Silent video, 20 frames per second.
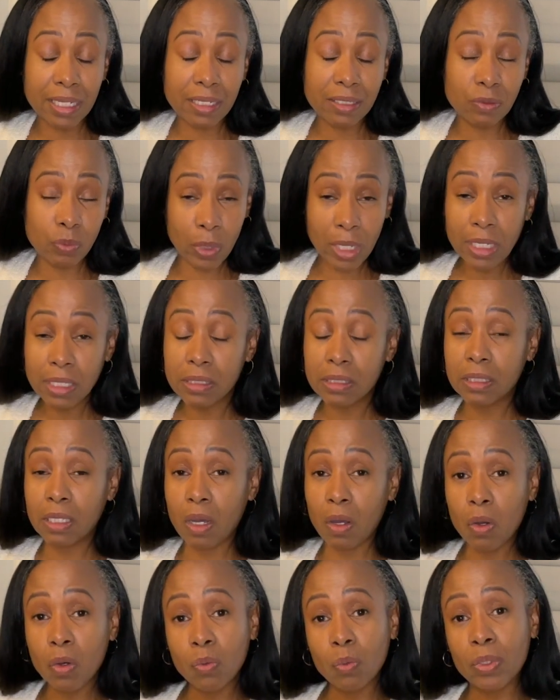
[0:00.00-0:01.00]
as well as
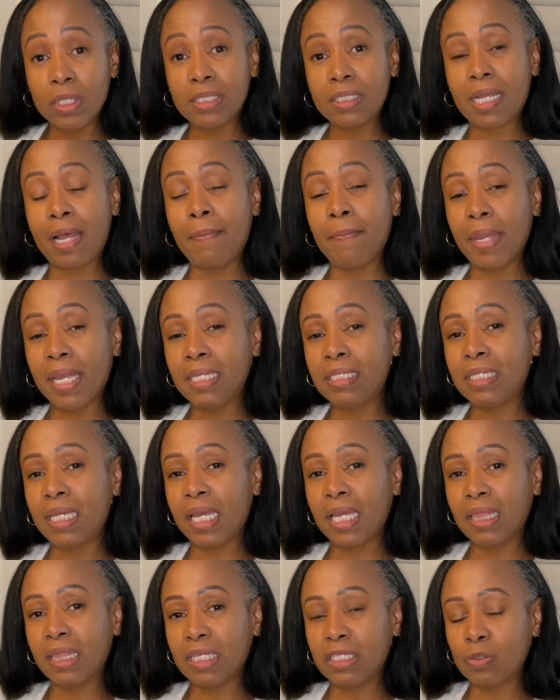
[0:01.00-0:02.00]
gold ones, I may
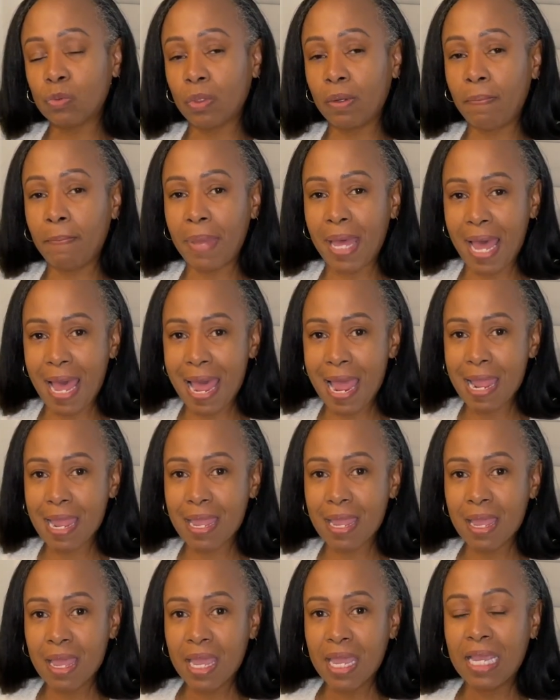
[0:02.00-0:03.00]
take this one
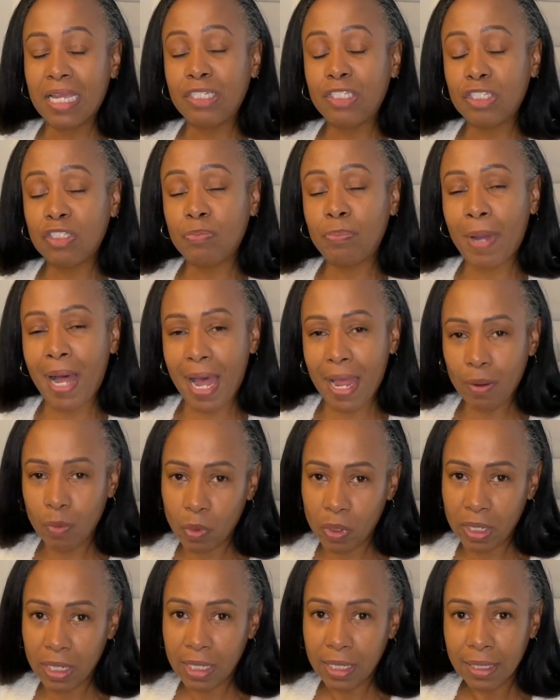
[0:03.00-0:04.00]
back and just buy
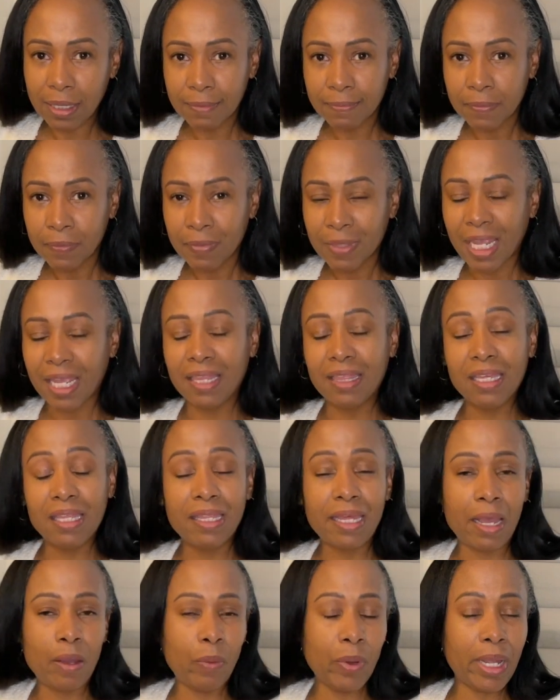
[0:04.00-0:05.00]
one. And then
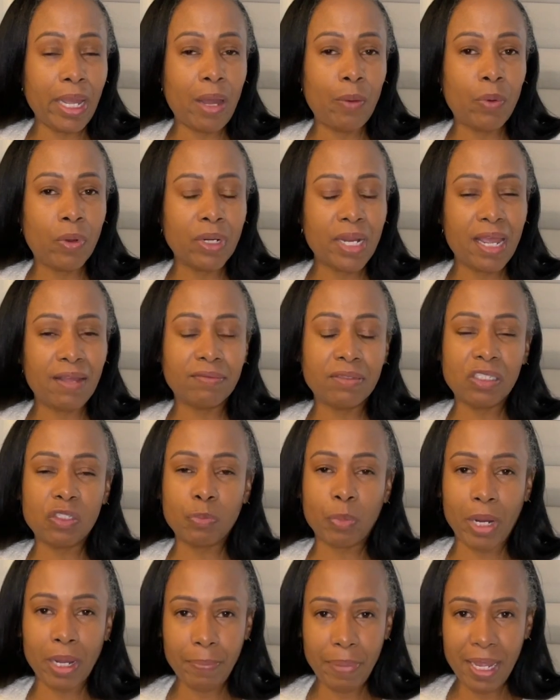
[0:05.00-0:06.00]
that way I won't have to
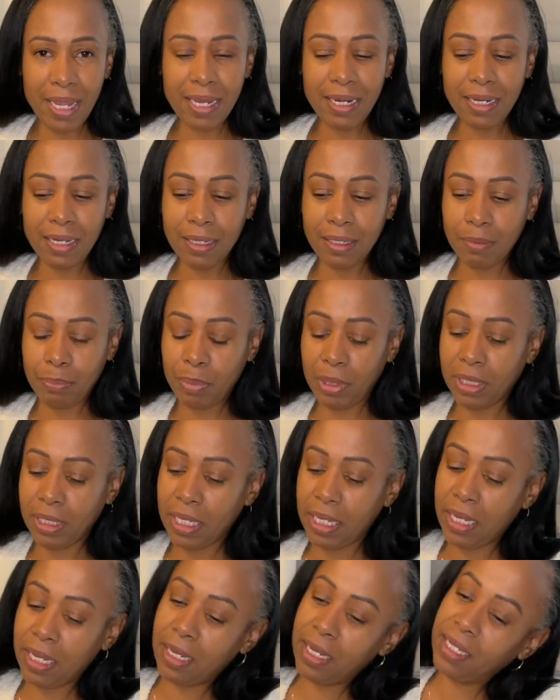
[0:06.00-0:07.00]
spray paint it. But
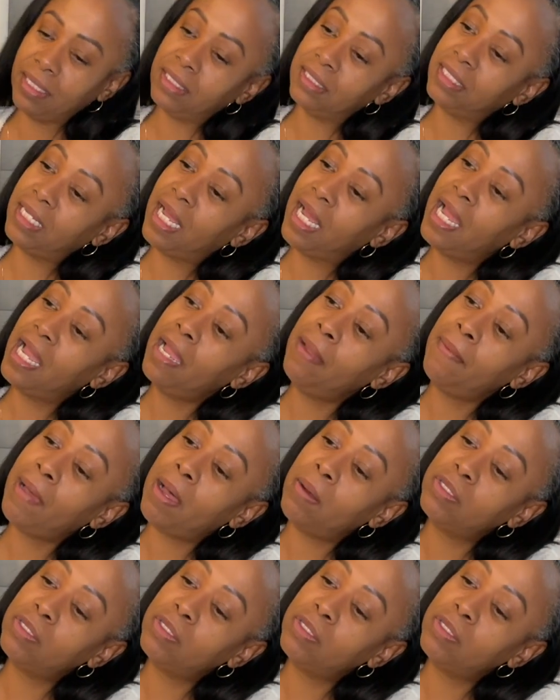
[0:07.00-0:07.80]
yeah, at the time I